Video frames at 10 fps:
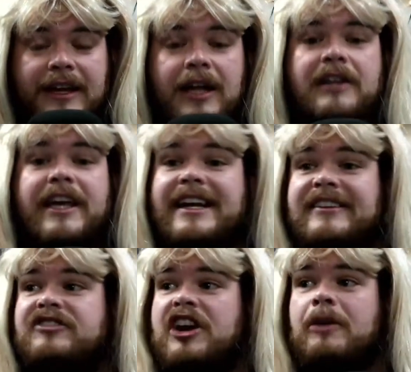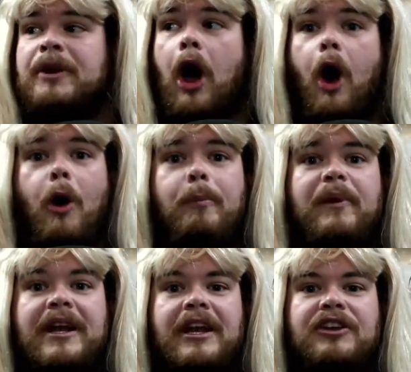Ladies and gentlemen,
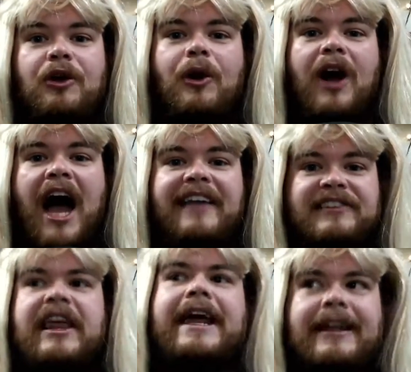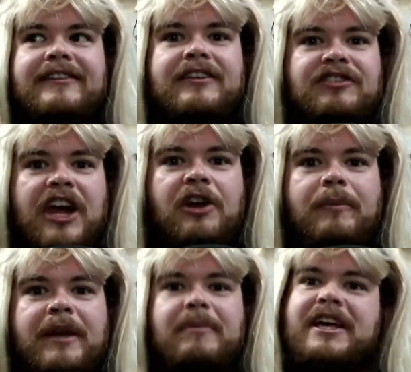open your eyes, ladies and
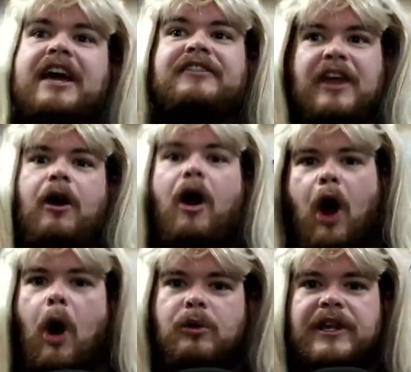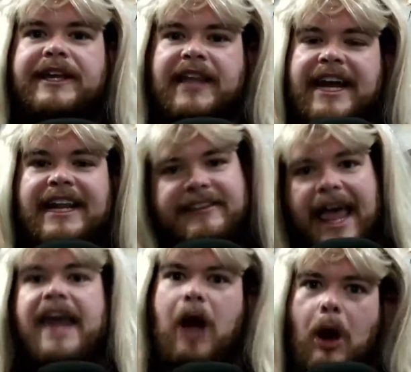gentlemen, because there are only ladies
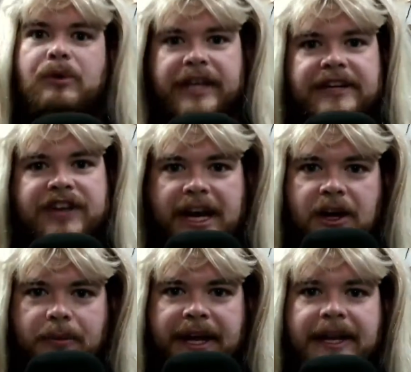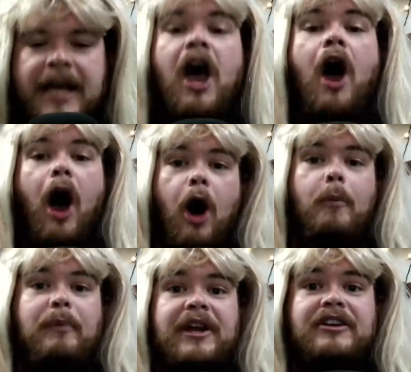and only gentlemen.
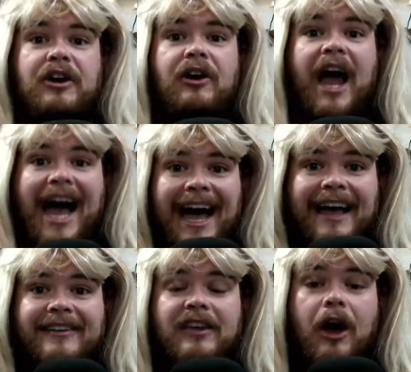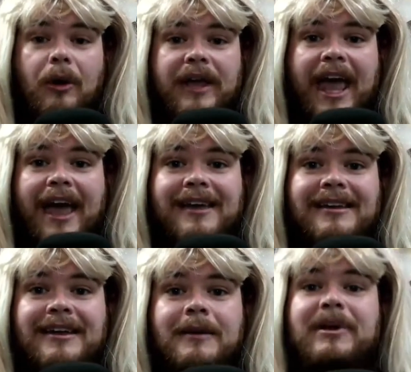Open your eyes, okay?
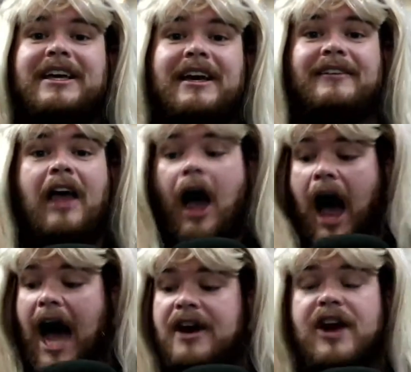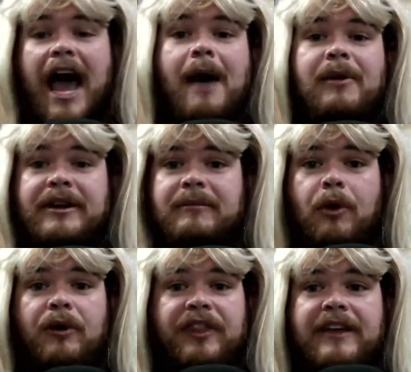Because I don't know how many
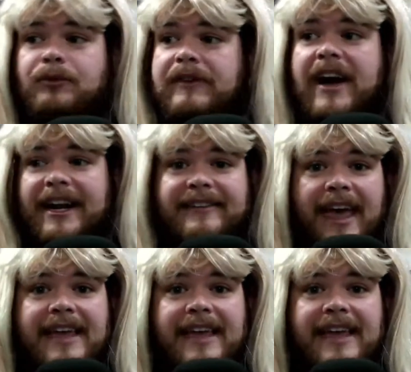more things we've got to take